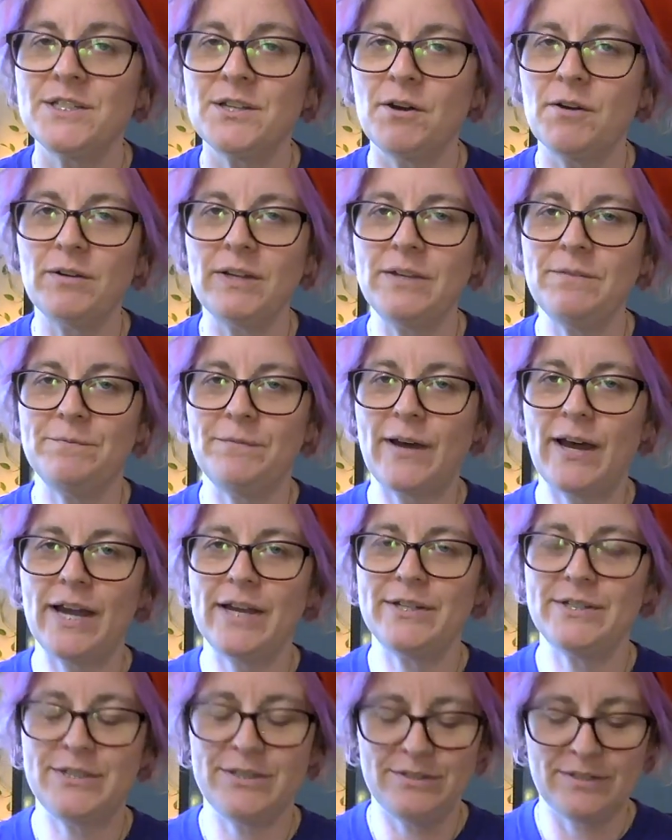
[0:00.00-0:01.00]
totally
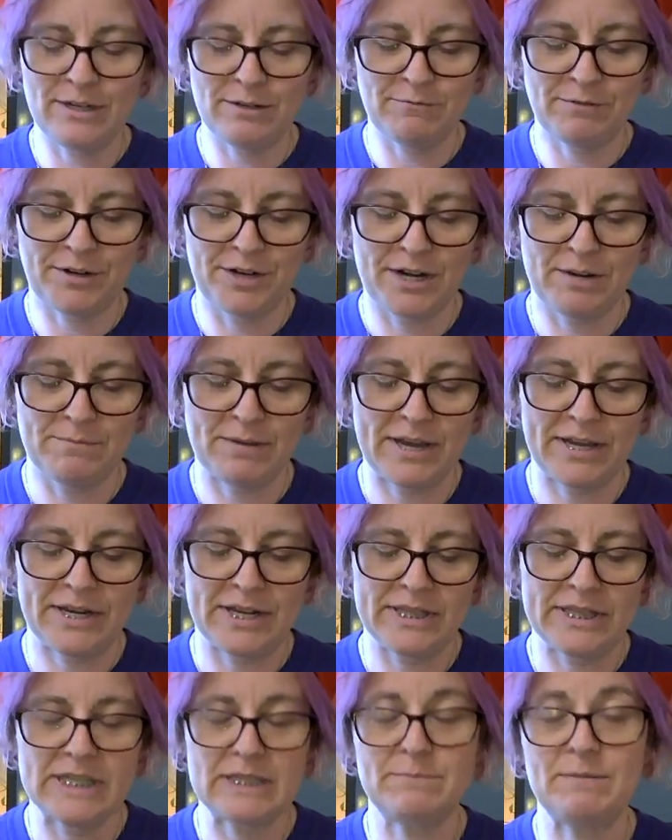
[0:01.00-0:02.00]
fine. Do not worry about
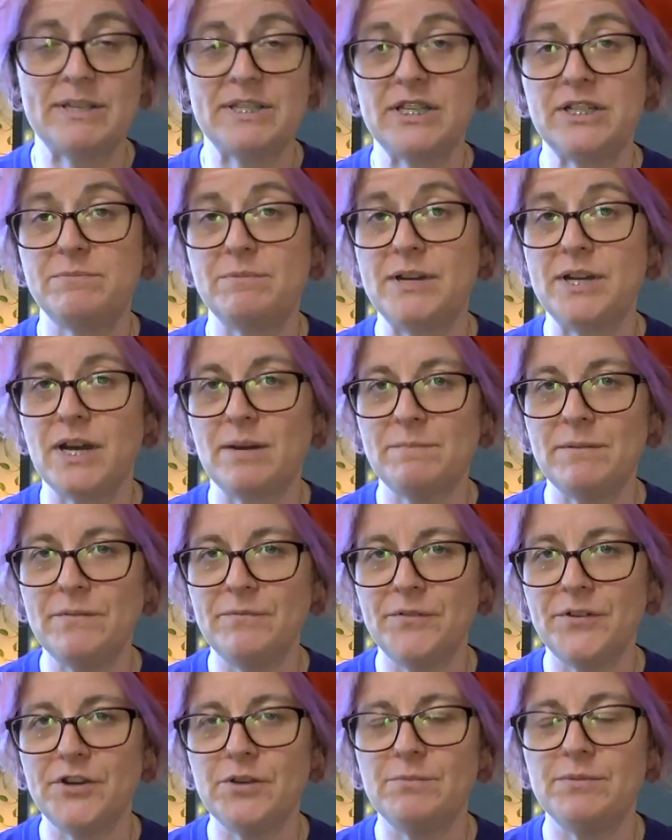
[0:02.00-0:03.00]
it. This message may not be
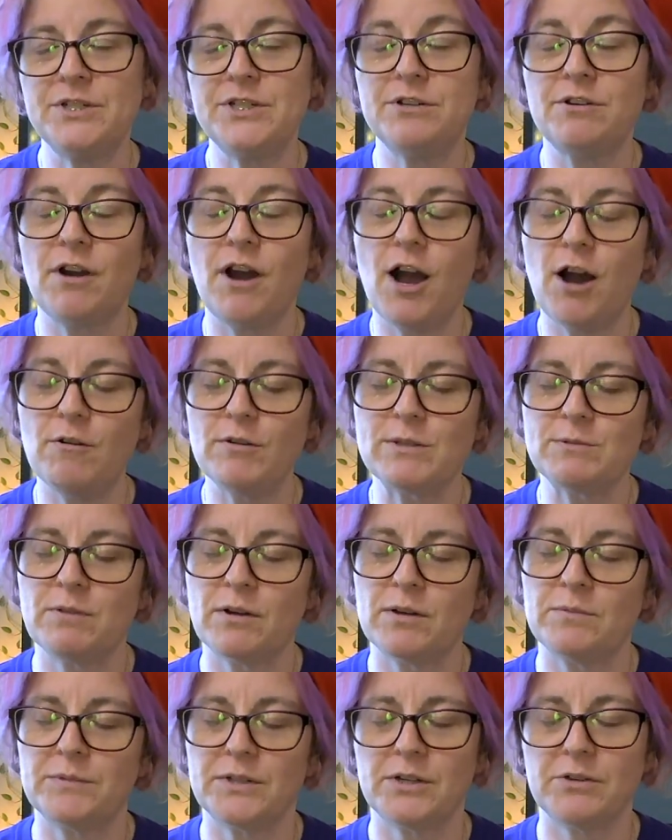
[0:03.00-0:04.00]
for you, but you're always
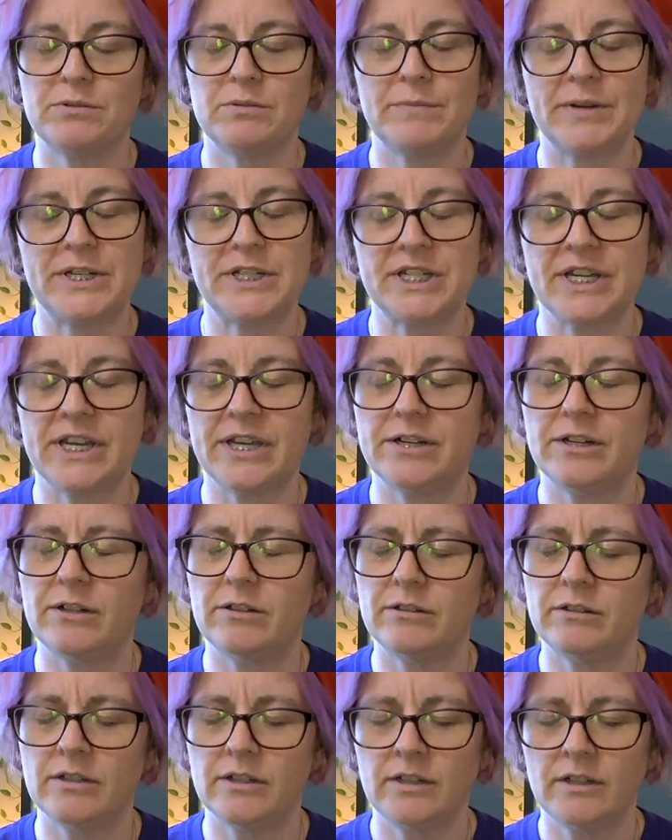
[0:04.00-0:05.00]
welcome to go to my
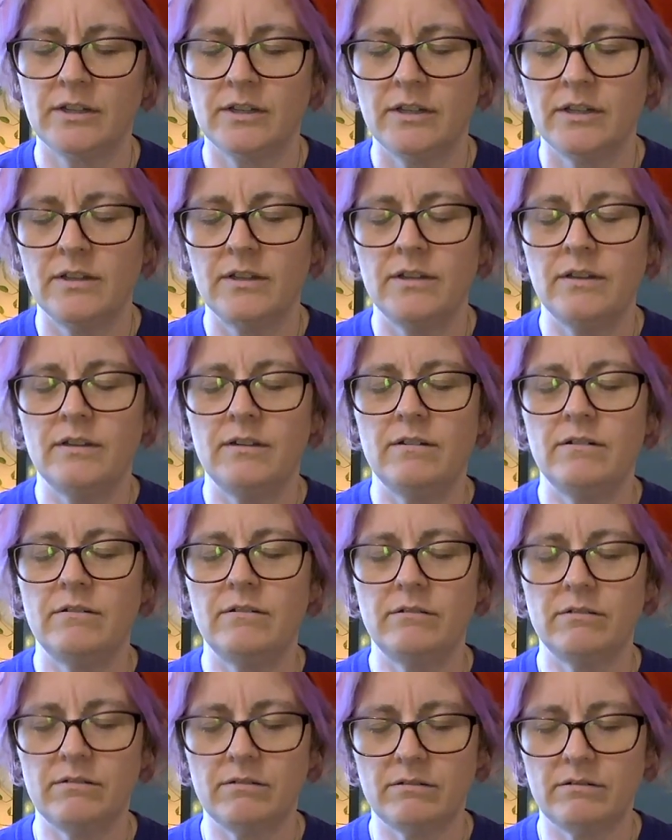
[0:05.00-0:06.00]
channel.
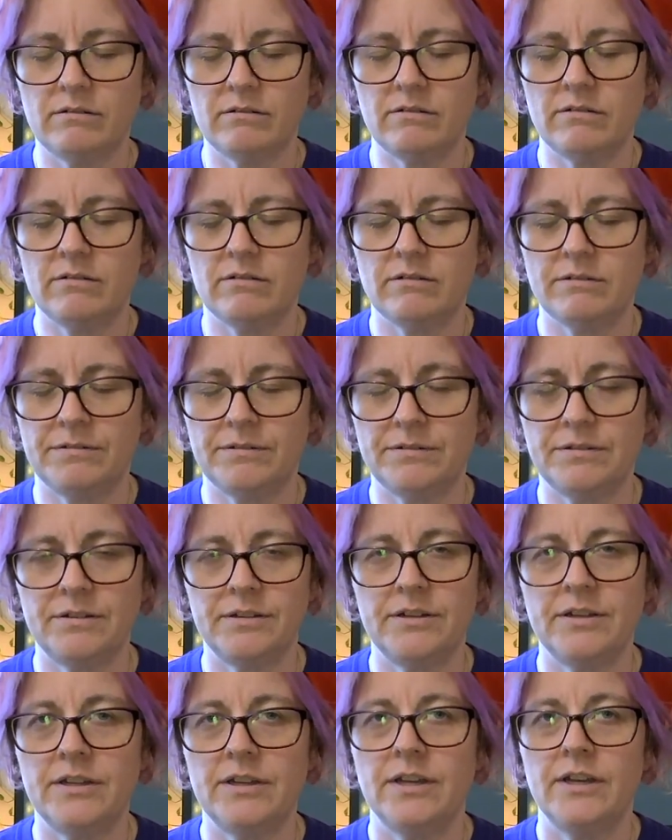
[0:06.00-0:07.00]
Oh,
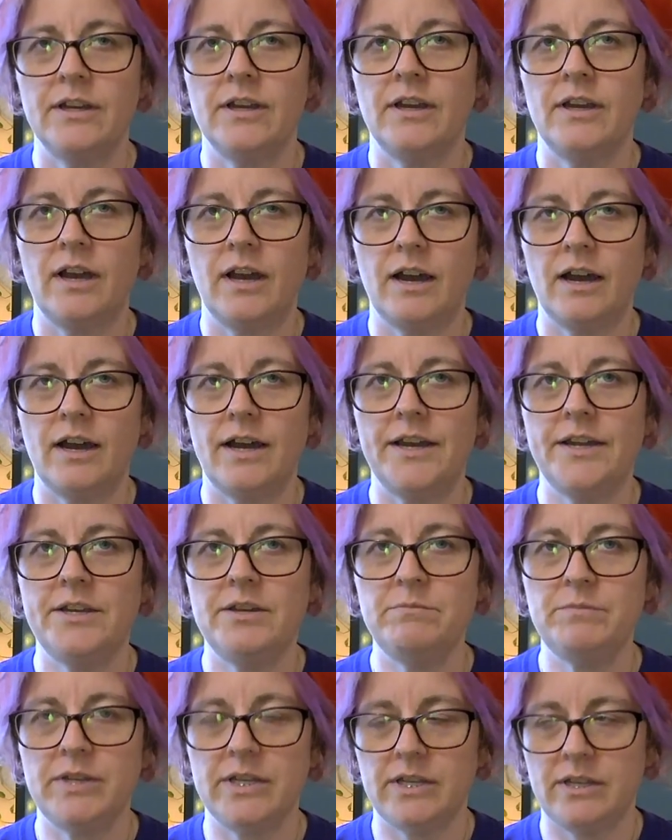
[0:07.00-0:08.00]
I
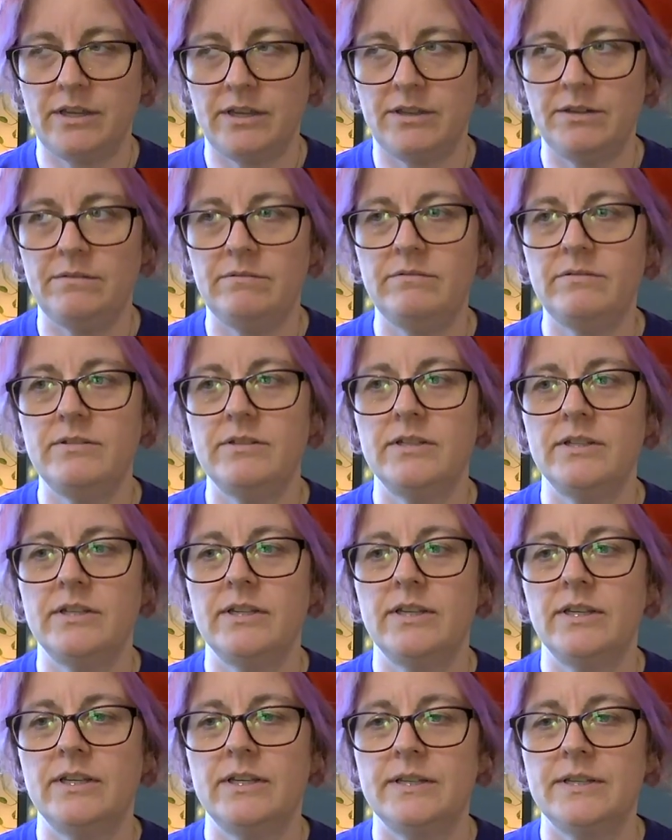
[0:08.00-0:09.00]
am in
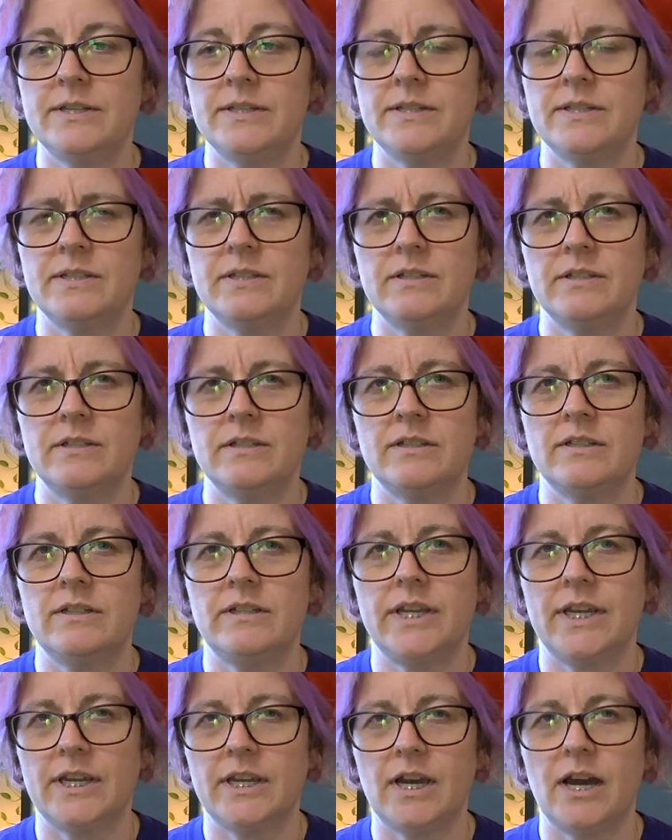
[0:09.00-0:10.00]

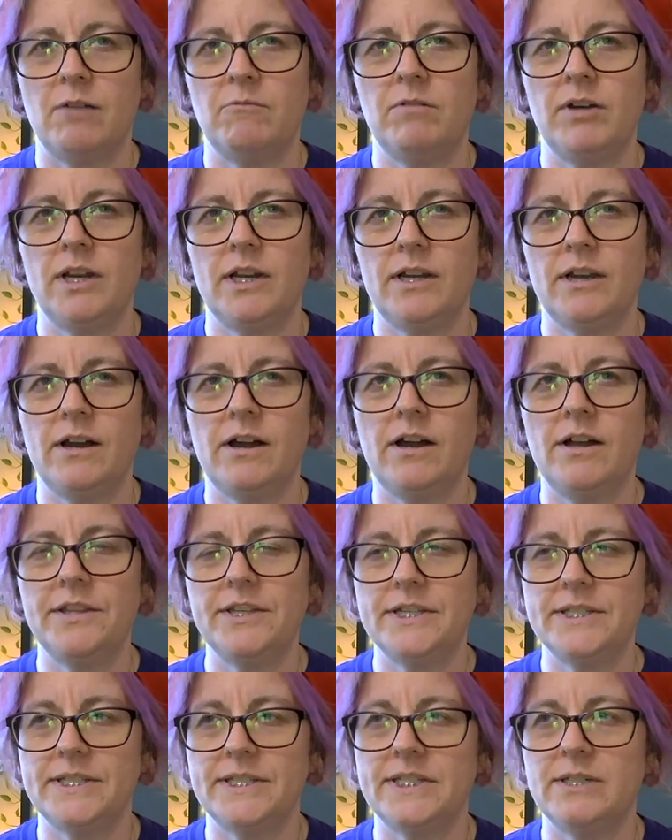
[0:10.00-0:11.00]
like I want to call
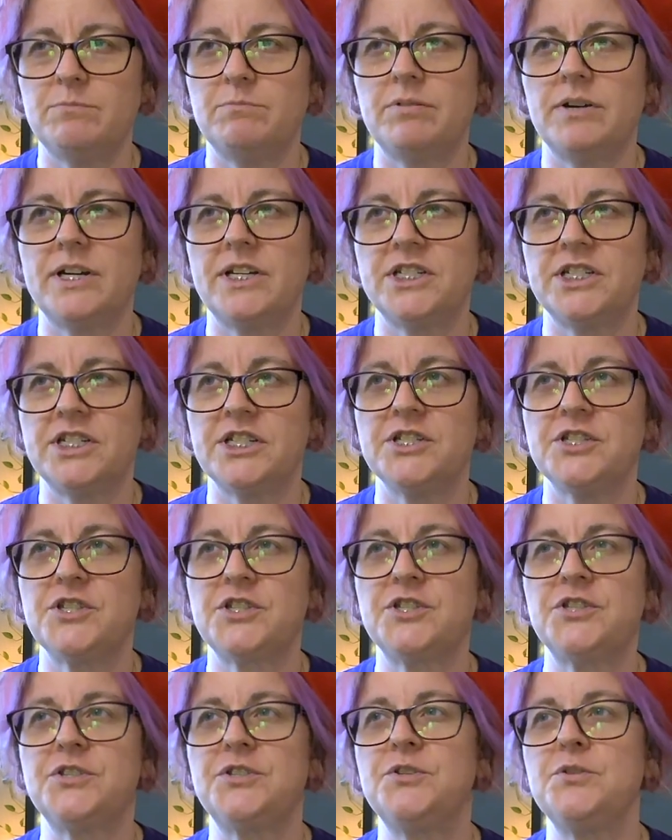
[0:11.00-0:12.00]
this depression
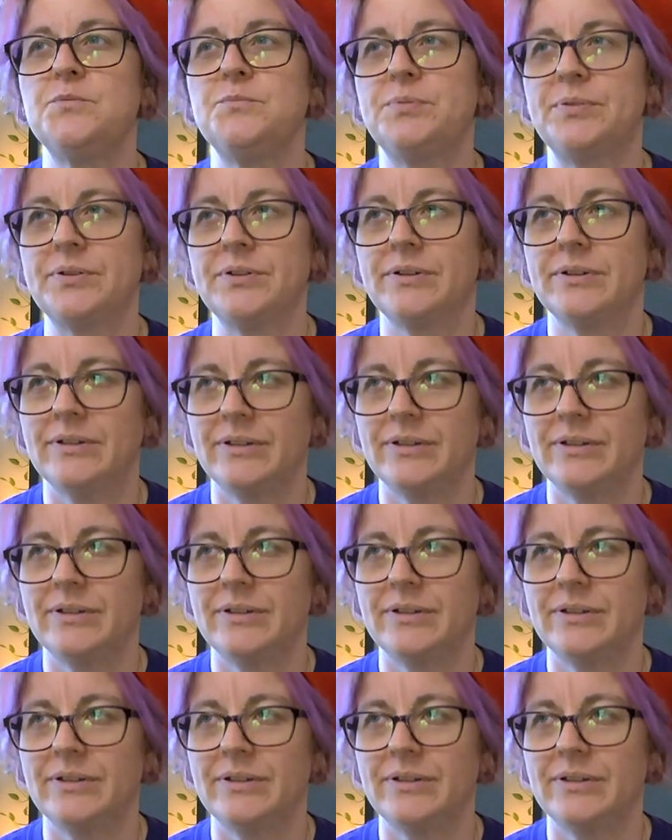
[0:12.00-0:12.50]
soup